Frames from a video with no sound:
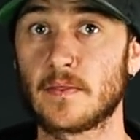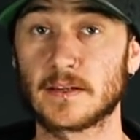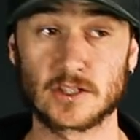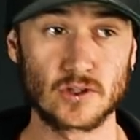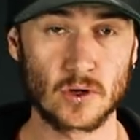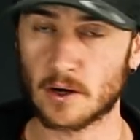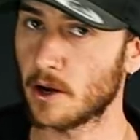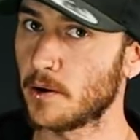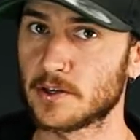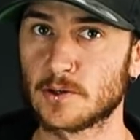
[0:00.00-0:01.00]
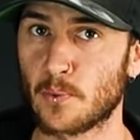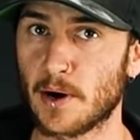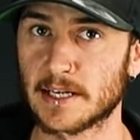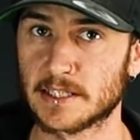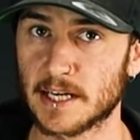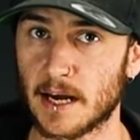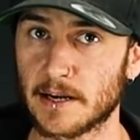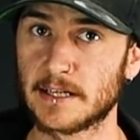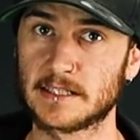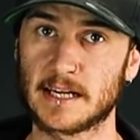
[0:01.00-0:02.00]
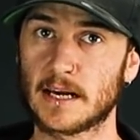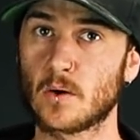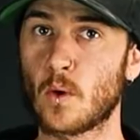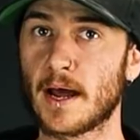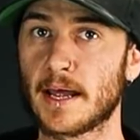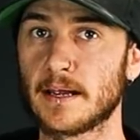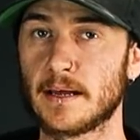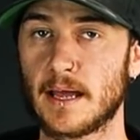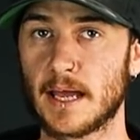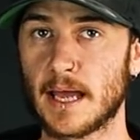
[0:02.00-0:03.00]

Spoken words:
that's not going to break down and take away